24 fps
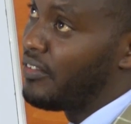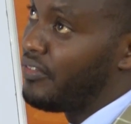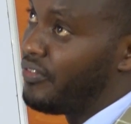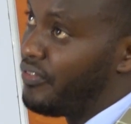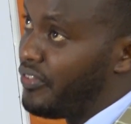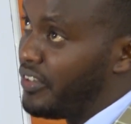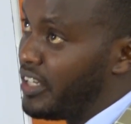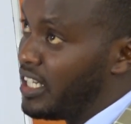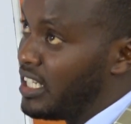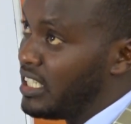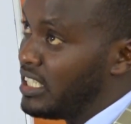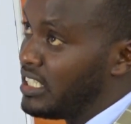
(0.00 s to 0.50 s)

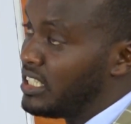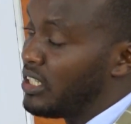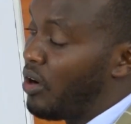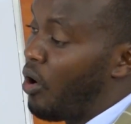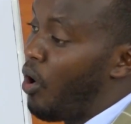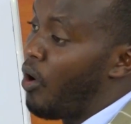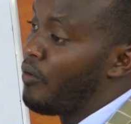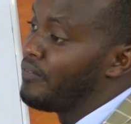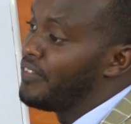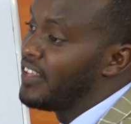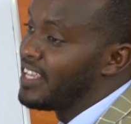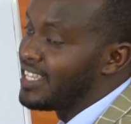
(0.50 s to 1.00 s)
field
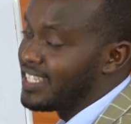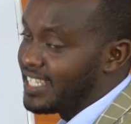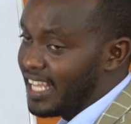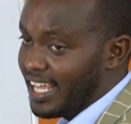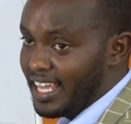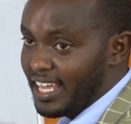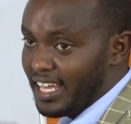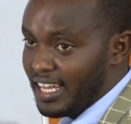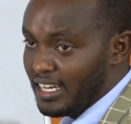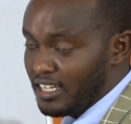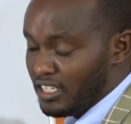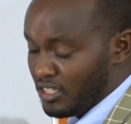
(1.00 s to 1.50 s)
of the
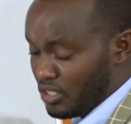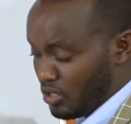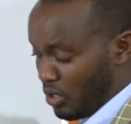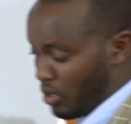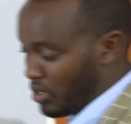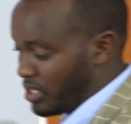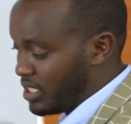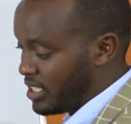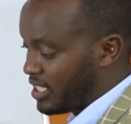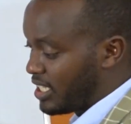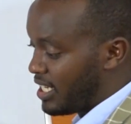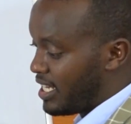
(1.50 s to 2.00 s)
second
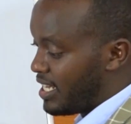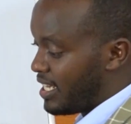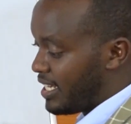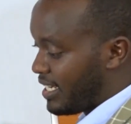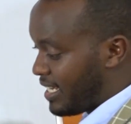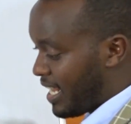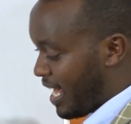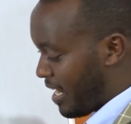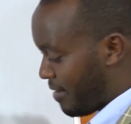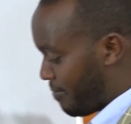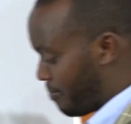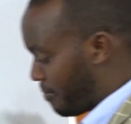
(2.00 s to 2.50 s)
node.
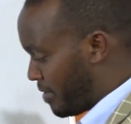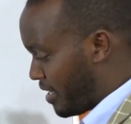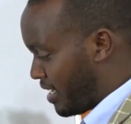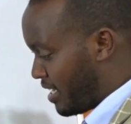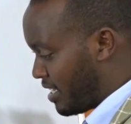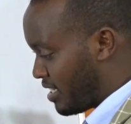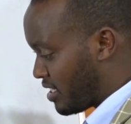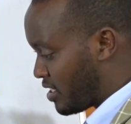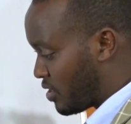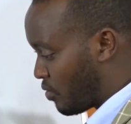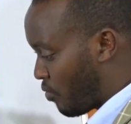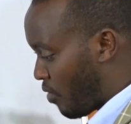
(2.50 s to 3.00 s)
That
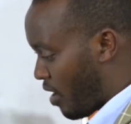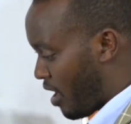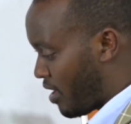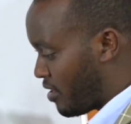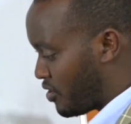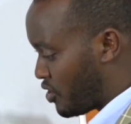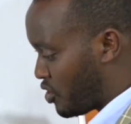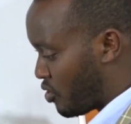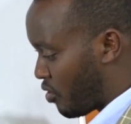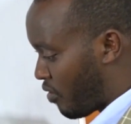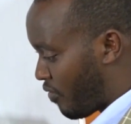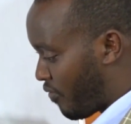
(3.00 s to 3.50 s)
means
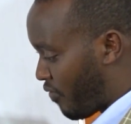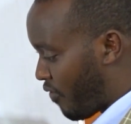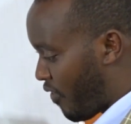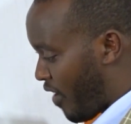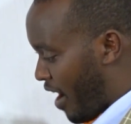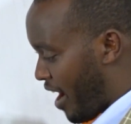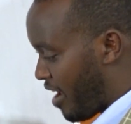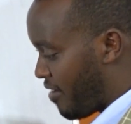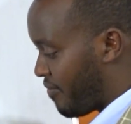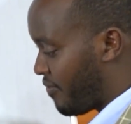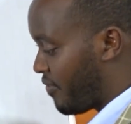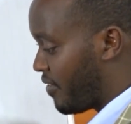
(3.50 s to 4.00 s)

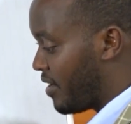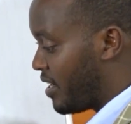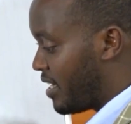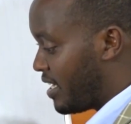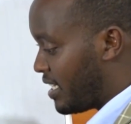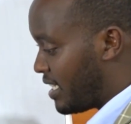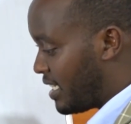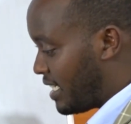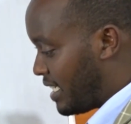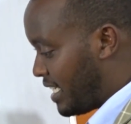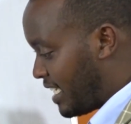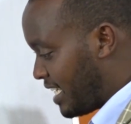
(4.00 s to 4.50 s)
105.
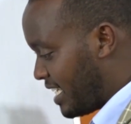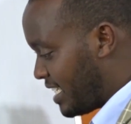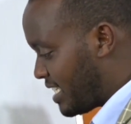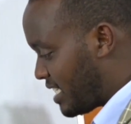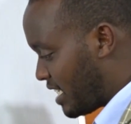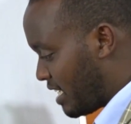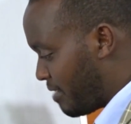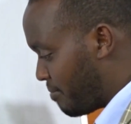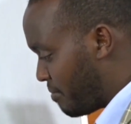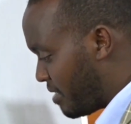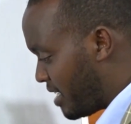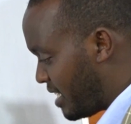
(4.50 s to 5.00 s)
This
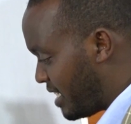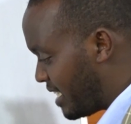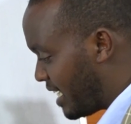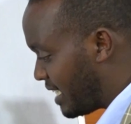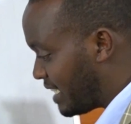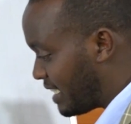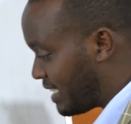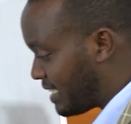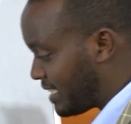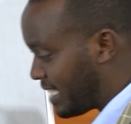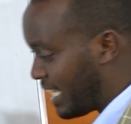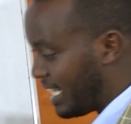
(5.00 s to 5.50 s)

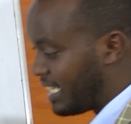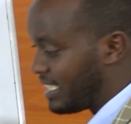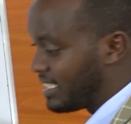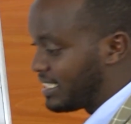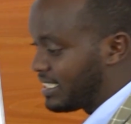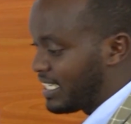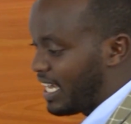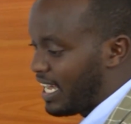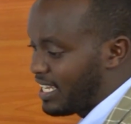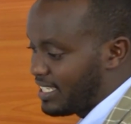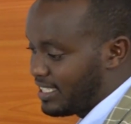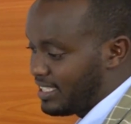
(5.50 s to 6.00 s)
immediately
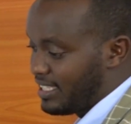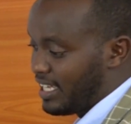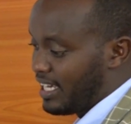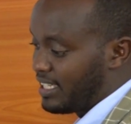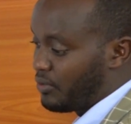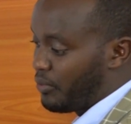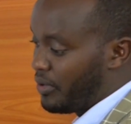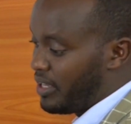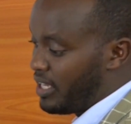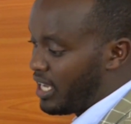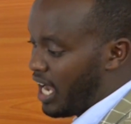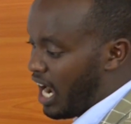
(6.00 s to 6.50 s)
tells us
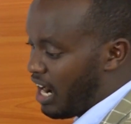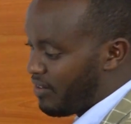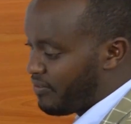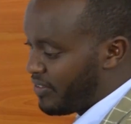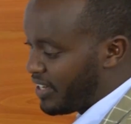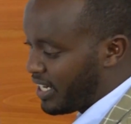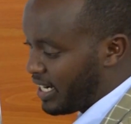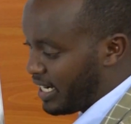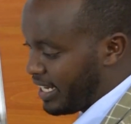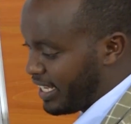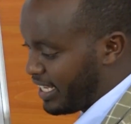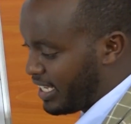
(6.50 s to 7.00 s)
that we have
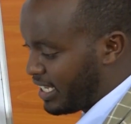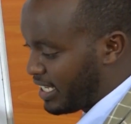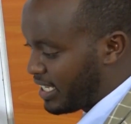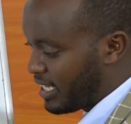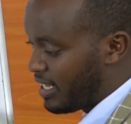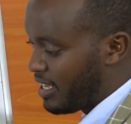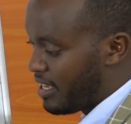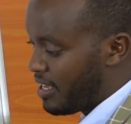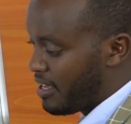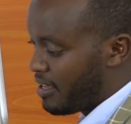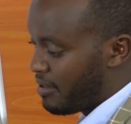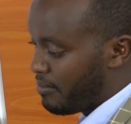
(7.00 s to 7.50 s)
a
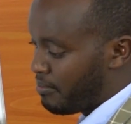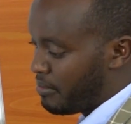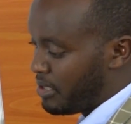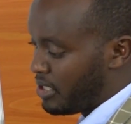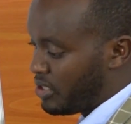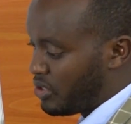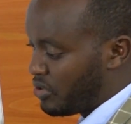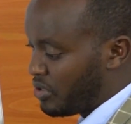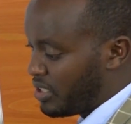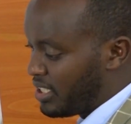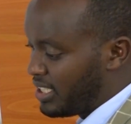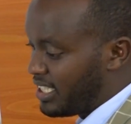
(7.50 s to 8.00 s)
link
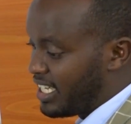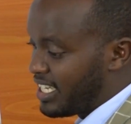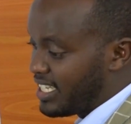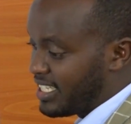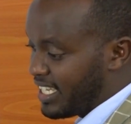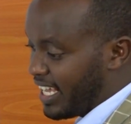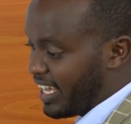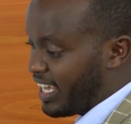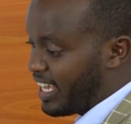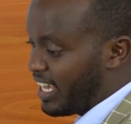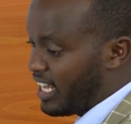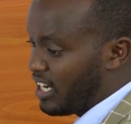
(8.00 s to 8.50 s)
between the
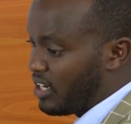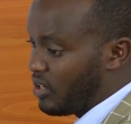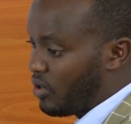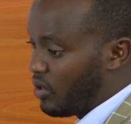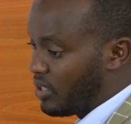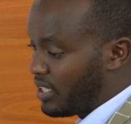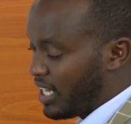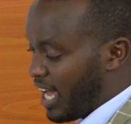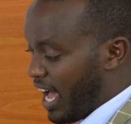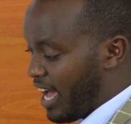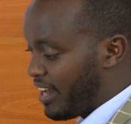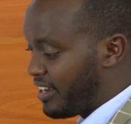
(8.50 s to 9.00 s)
second
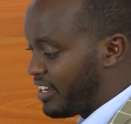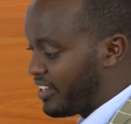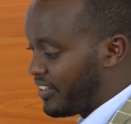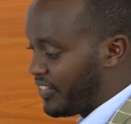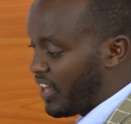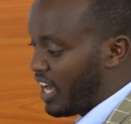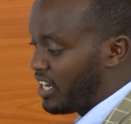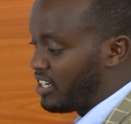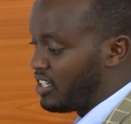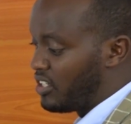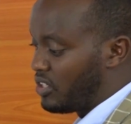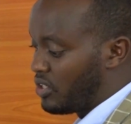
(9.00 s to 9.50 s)
node and the
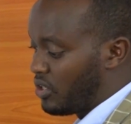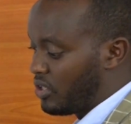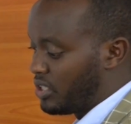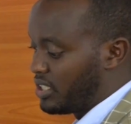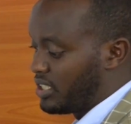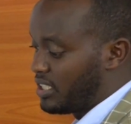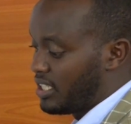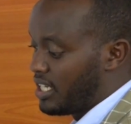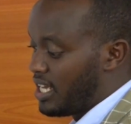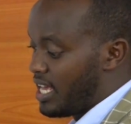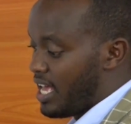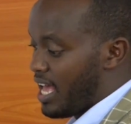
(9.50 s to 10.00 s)
third
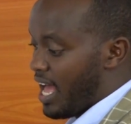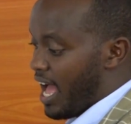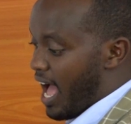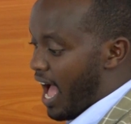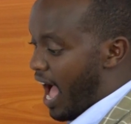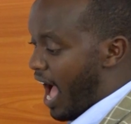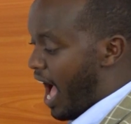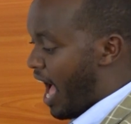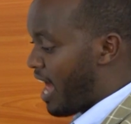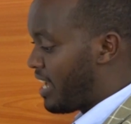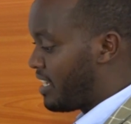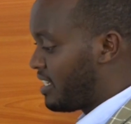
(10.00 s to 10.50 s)
node.
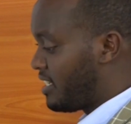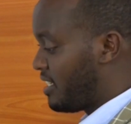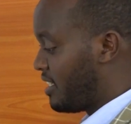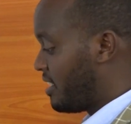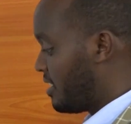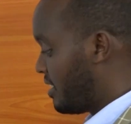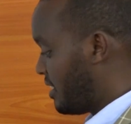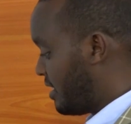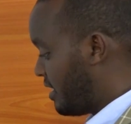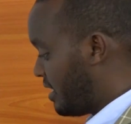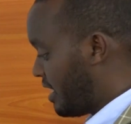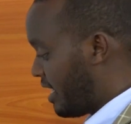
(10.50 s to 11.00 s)
and
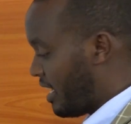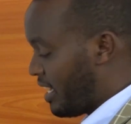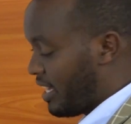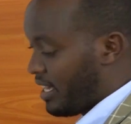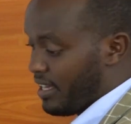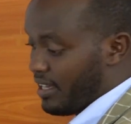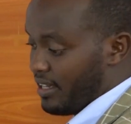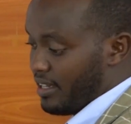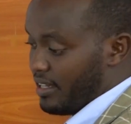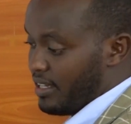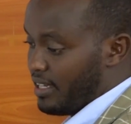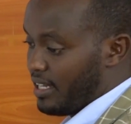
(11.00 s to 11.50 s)

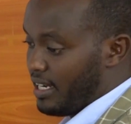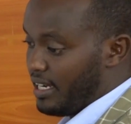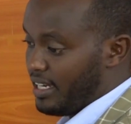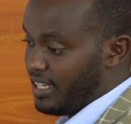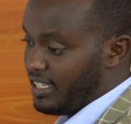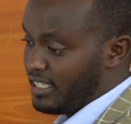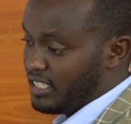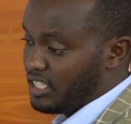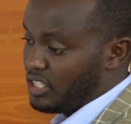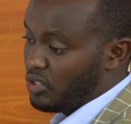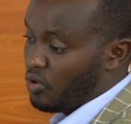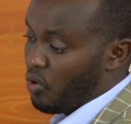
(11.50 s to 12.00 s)
the
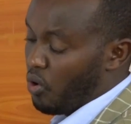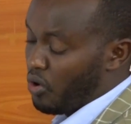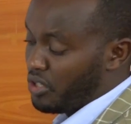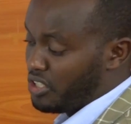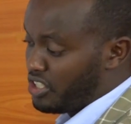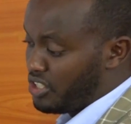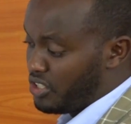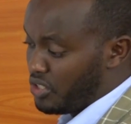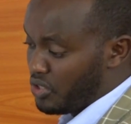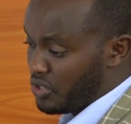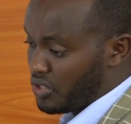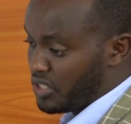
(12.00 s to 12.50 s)
list
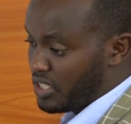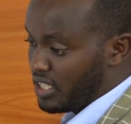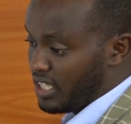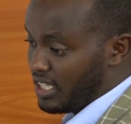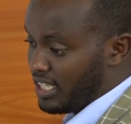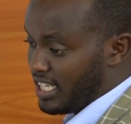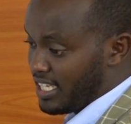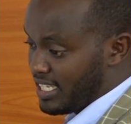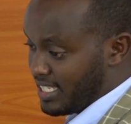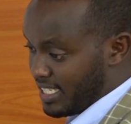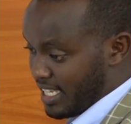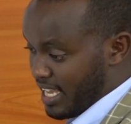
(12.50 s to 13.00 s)
continues
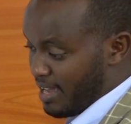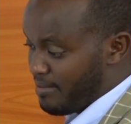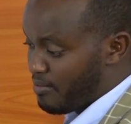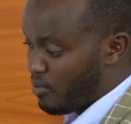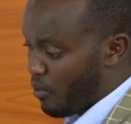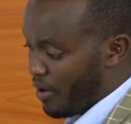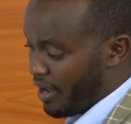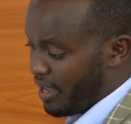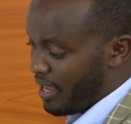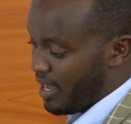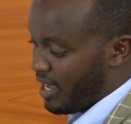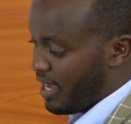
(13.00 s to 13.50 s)
the same
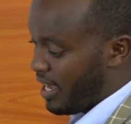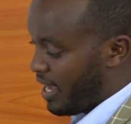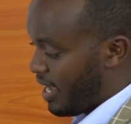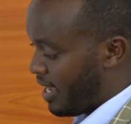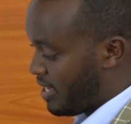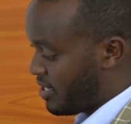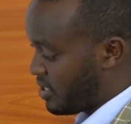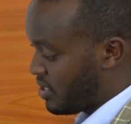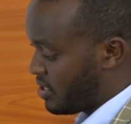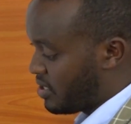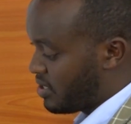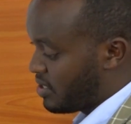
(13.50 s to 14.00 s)
way
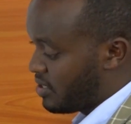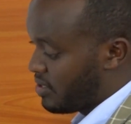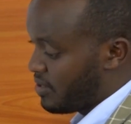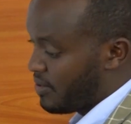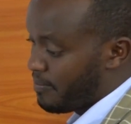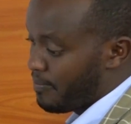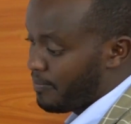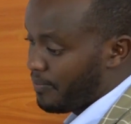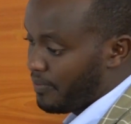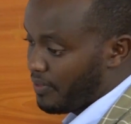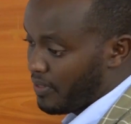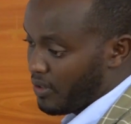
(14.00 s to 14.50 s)
as
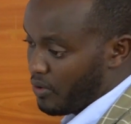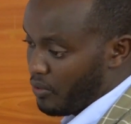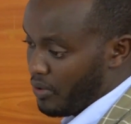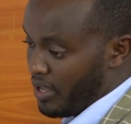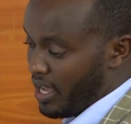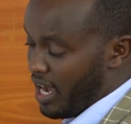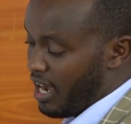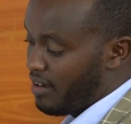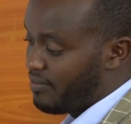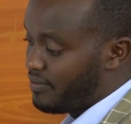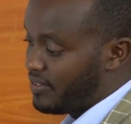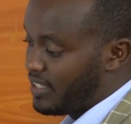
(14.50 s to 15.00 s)
we
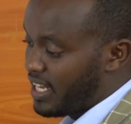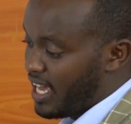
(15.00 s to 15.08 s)
have